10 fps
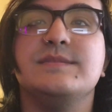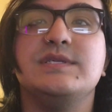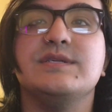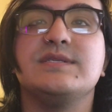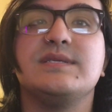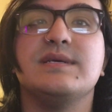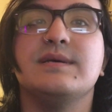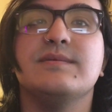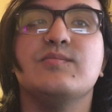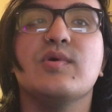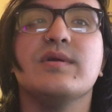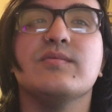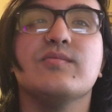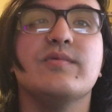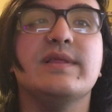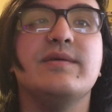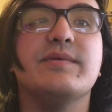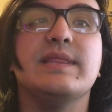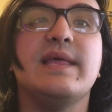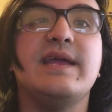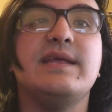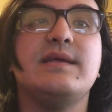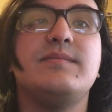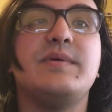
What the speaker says: just weren't really related,